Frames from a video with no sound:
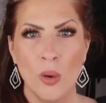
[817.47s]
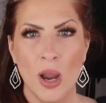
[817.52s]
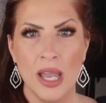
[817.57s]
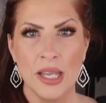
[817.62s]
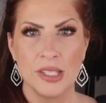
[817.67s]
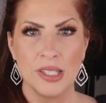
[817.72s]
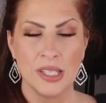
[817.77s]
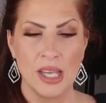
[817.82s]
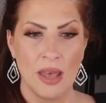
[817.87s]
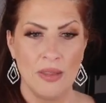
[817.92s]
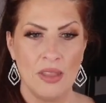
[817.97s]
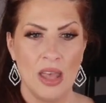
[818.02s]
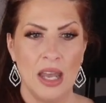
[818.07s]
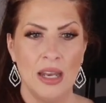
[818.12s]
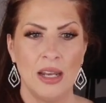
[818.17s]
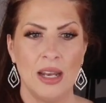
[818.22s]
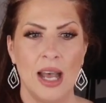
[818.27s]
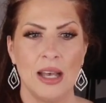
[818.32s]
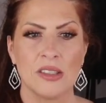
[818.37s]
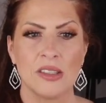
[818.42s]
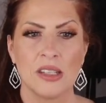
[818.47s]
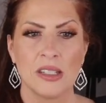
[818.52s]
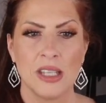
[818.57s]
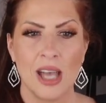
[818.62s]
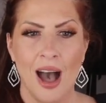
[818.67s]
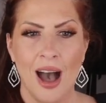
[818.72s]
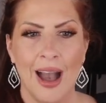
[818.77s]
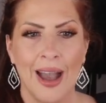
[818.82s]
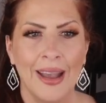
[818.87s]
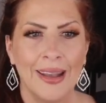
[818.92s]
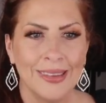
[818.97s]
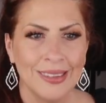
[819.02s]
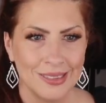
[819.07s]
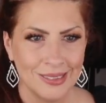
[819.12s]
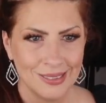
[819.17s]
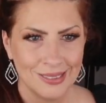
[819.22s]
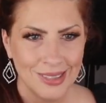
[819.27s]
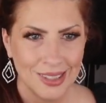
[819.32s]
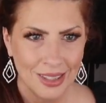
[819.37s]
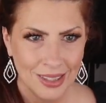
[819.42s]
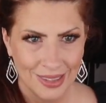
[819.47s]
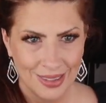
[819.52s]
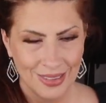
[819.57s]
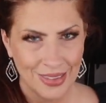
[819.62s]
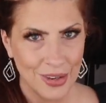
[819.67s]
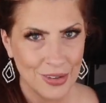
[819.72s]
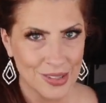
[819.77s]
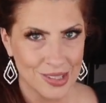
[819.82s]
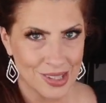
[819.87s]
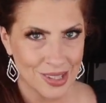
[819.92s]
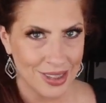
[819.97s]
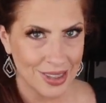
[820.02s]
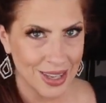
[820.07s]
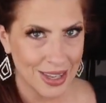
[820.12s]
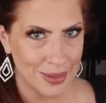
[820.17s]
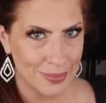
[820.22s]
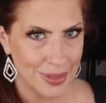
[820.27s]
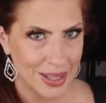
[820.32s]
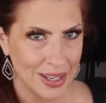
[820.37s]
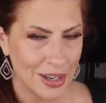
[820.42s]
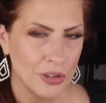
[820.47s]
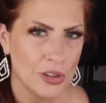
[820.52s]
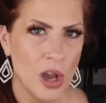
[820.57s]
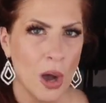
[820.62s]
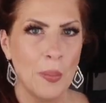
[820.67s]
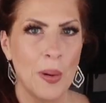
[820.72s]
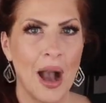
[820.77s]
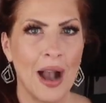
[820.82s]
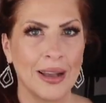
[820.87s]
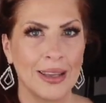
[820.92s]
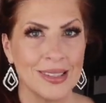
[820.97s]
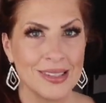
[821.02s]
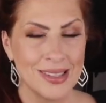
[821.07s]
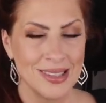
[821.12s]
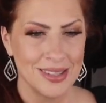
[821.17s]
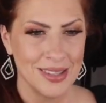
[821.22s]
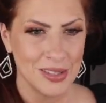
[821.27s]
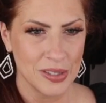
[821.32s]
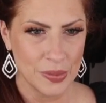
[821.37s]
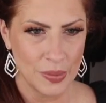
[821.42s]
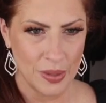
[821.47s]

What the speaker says: waist, and then it has a tie. There's a theme here. No pockets in this